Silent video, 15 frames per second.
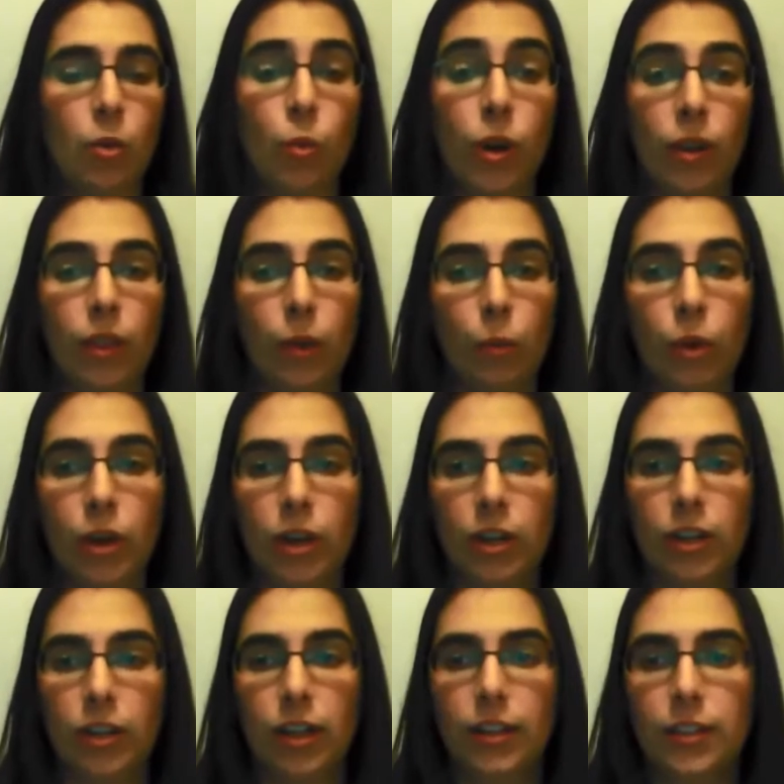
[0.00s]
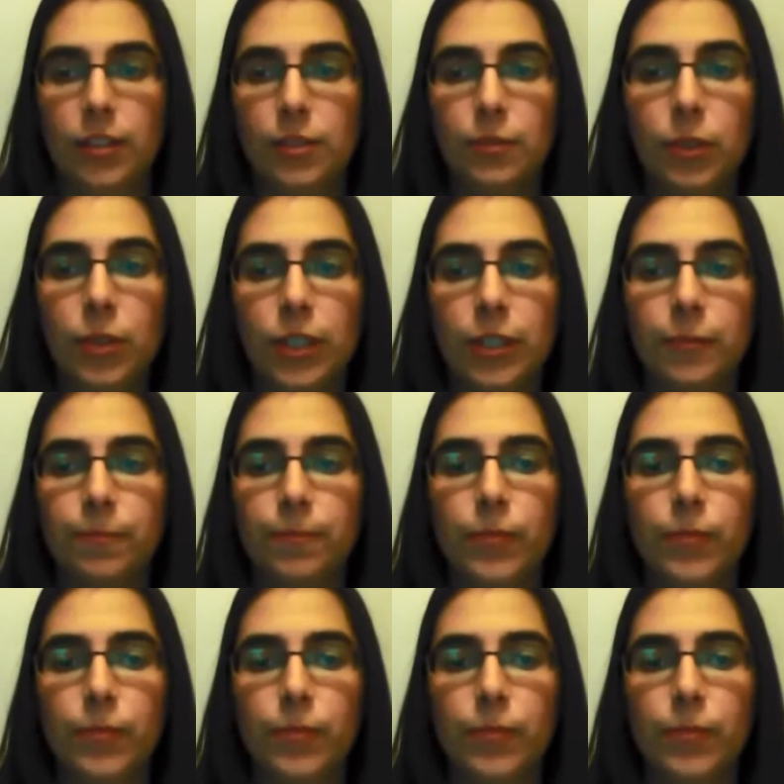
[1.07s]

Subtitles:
where they were on this floor.